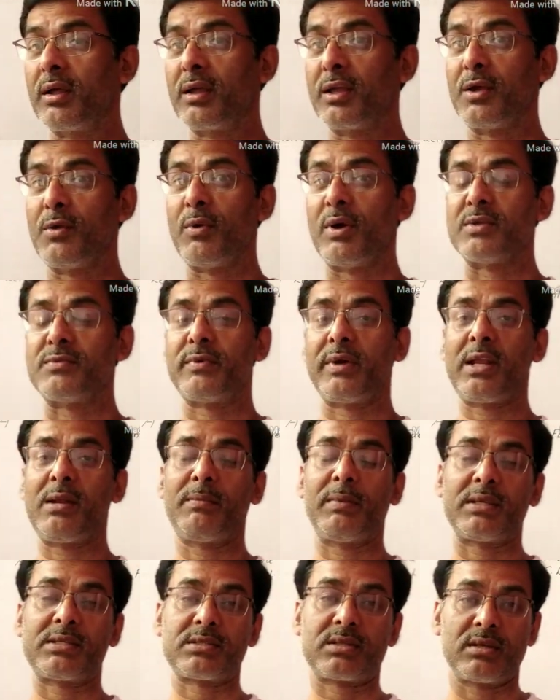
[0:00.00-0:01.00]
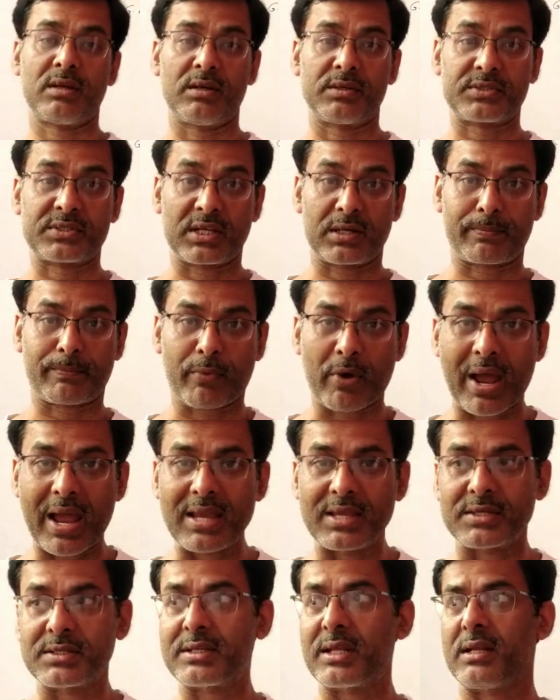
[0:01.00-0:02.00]
He was very much
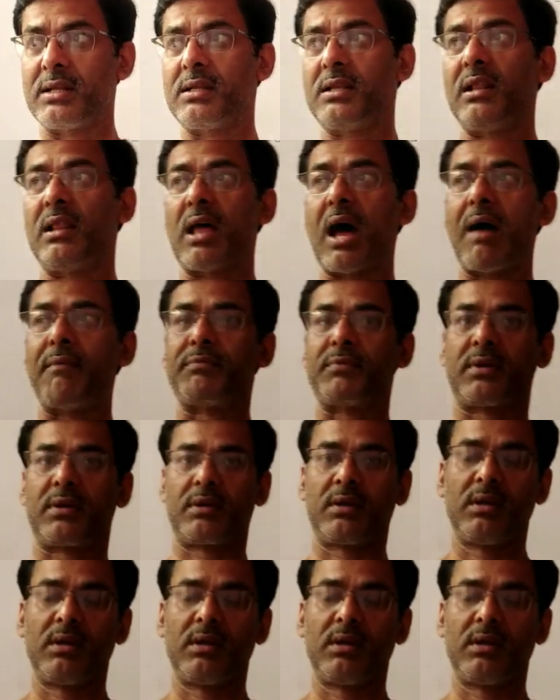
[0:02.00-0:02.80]
surprised and he laughed.